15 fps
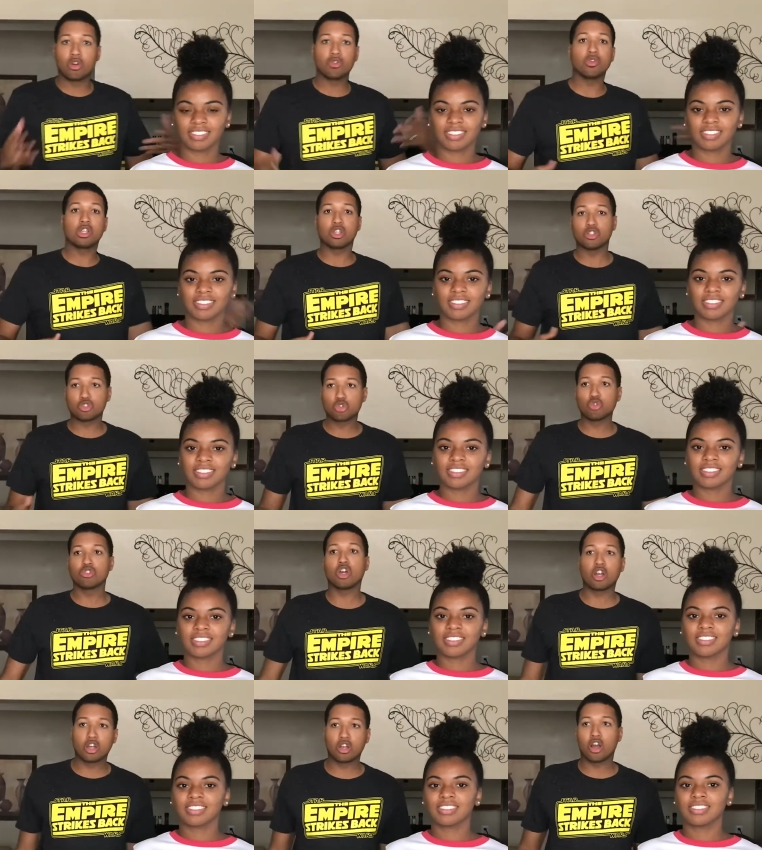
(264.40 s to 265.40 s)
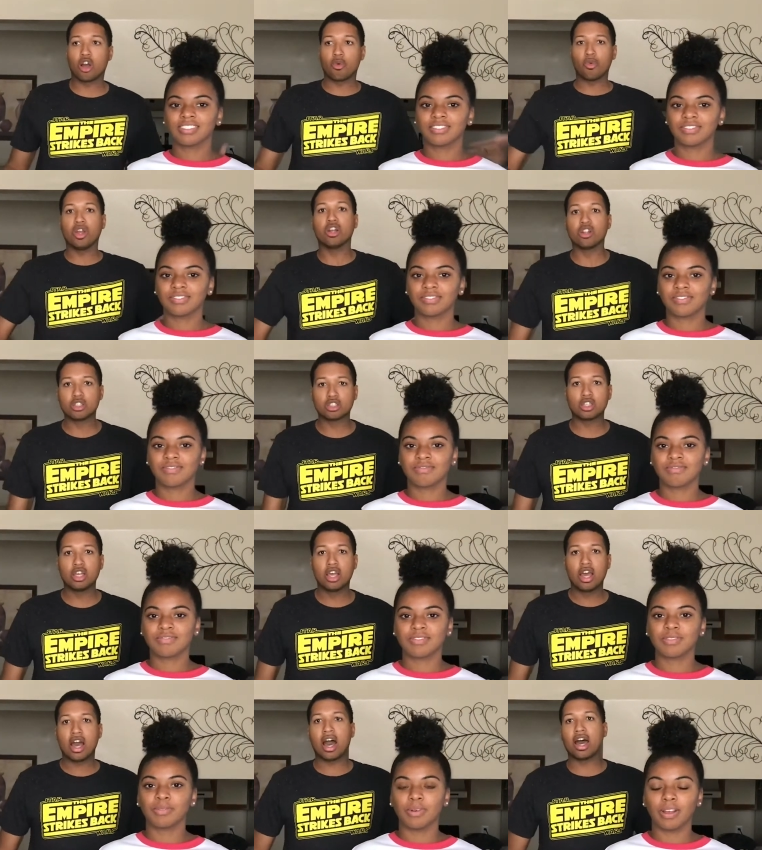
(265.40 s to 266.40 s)
Speaker 1: know, you can choose our, our winners
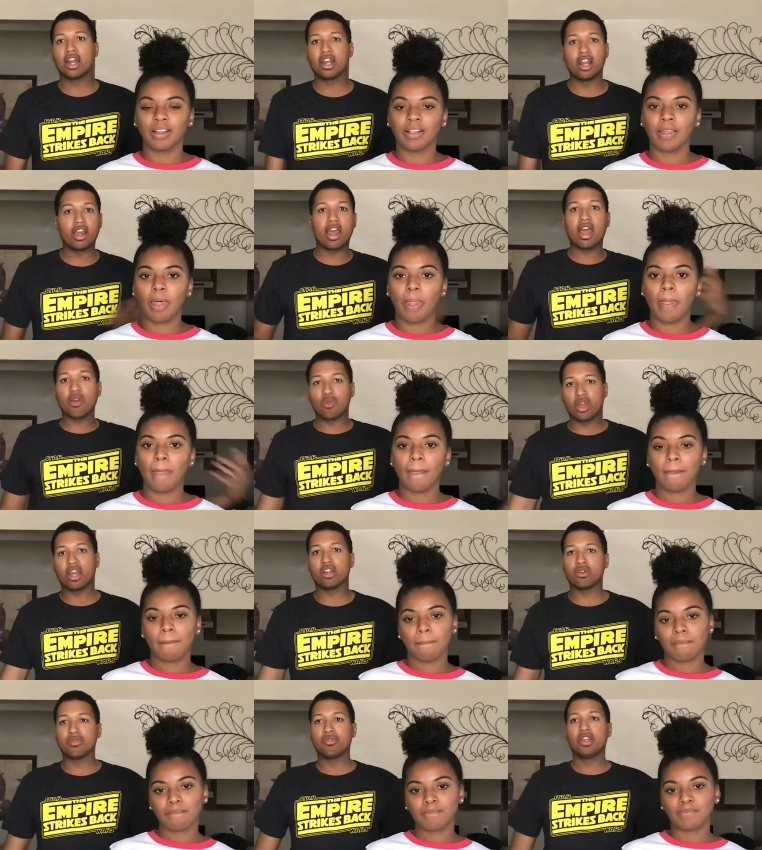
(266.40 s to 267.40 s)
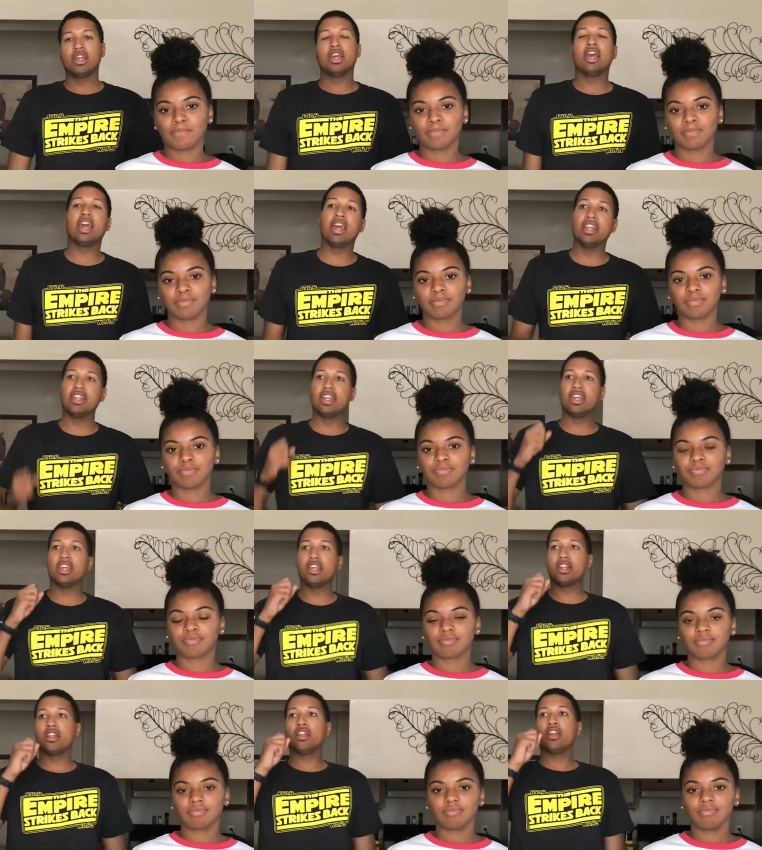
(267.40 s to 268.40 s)
right. out of there at random. And
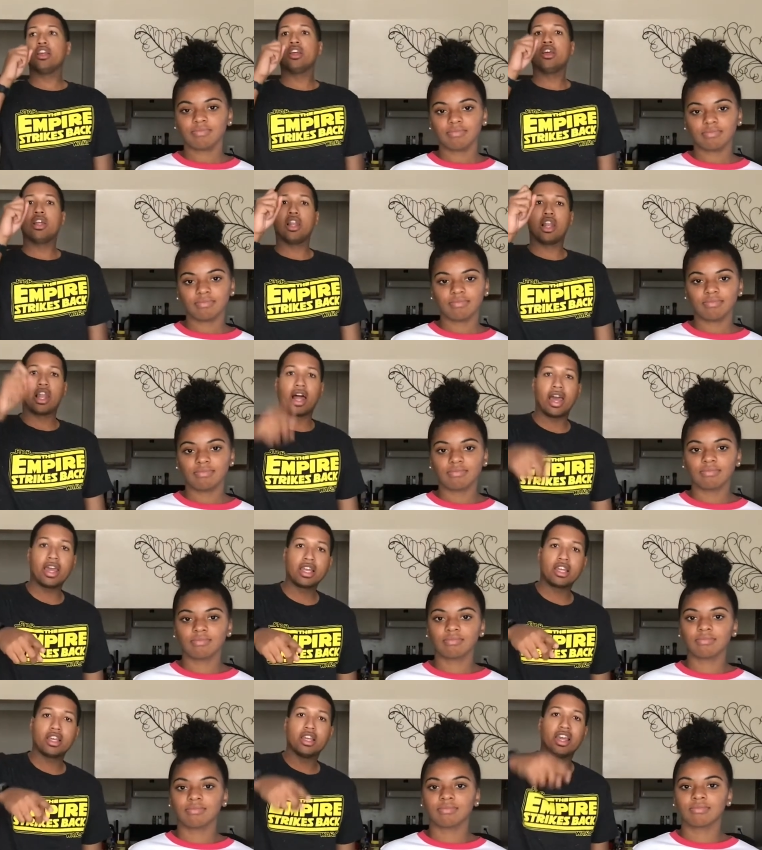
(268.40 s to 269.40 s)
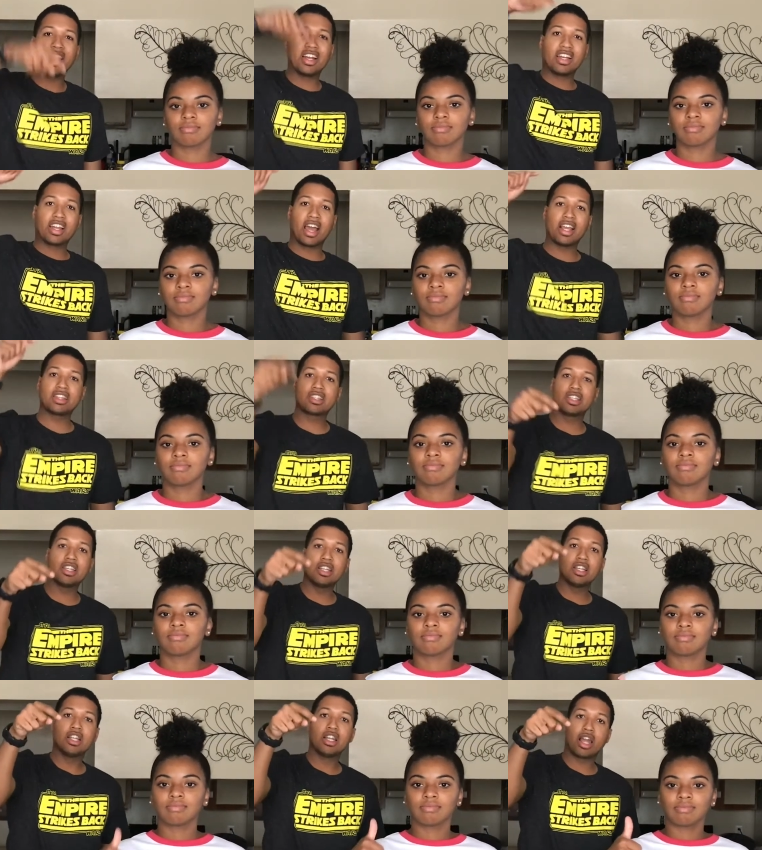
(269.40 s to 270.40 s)
then like, ignite
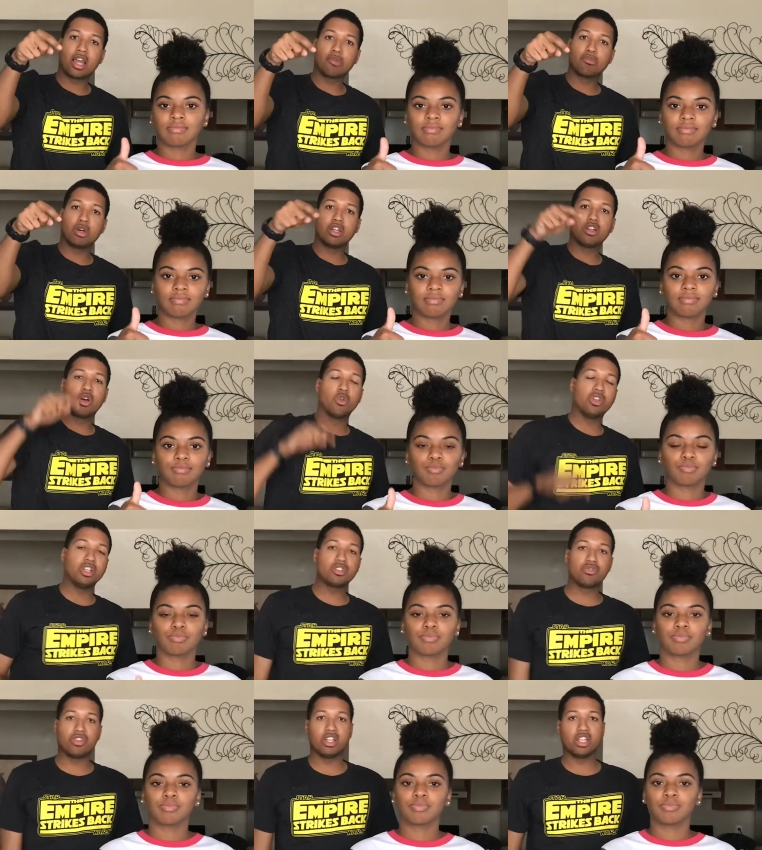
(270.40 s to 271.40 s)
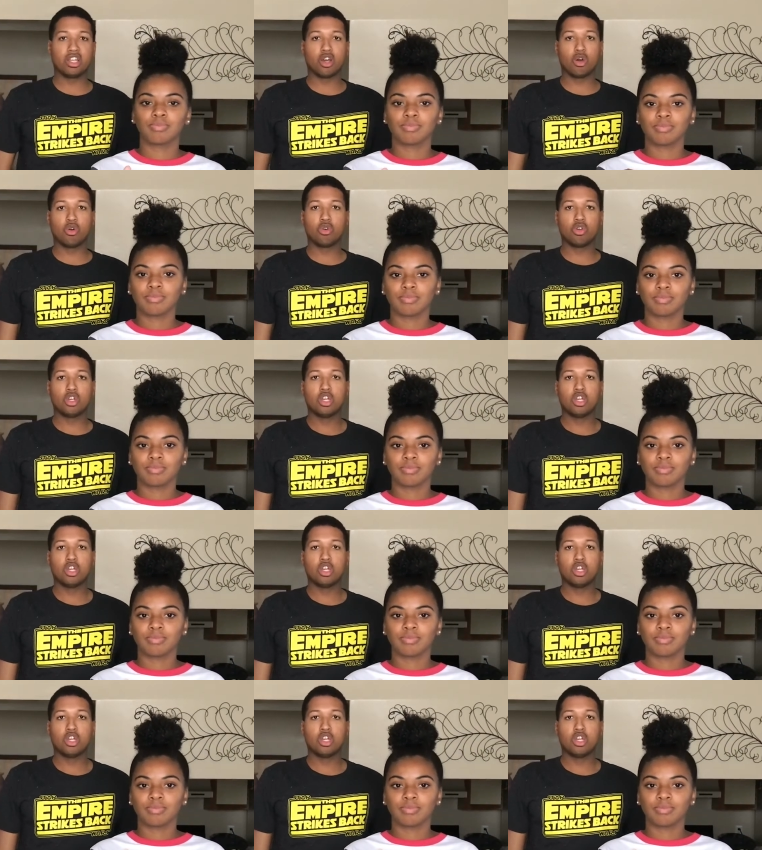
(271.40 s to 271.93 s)
the like button on this video.